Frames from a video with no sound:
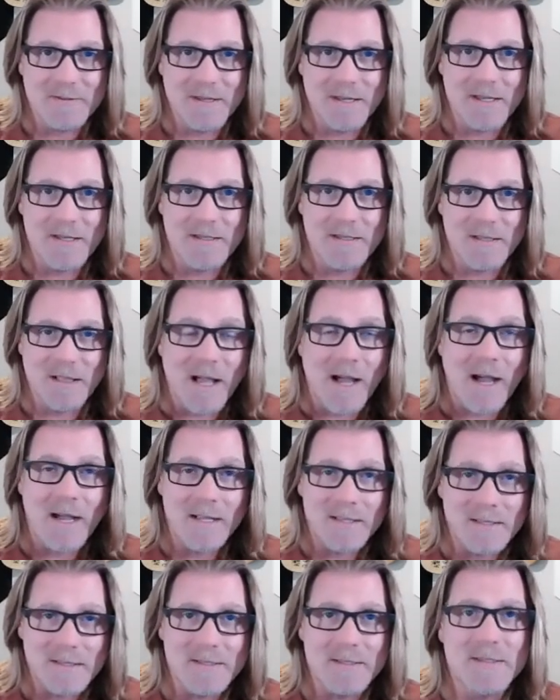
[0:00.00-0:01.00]
okay,
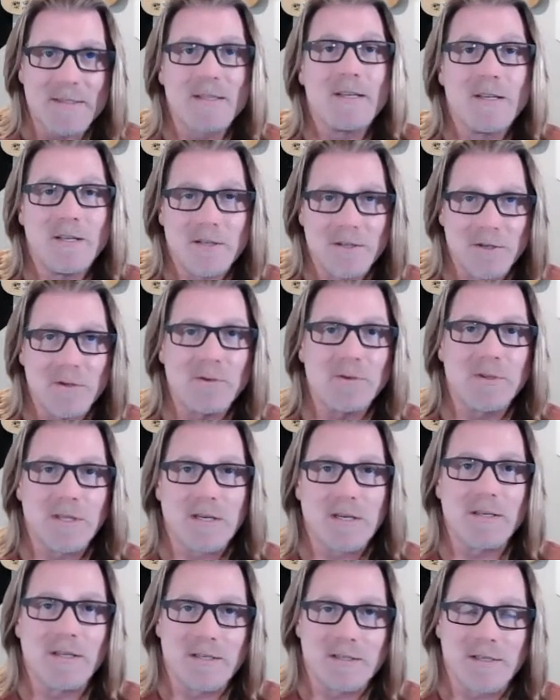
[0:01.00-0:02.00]
clients do
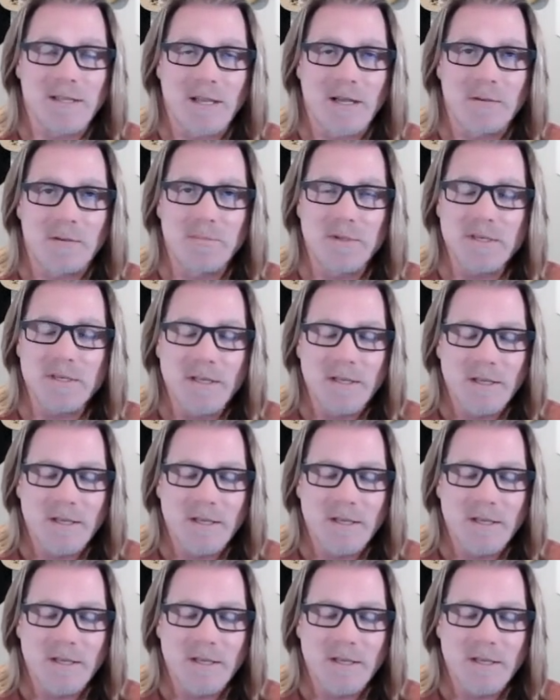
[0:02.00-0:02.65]
get a discount, but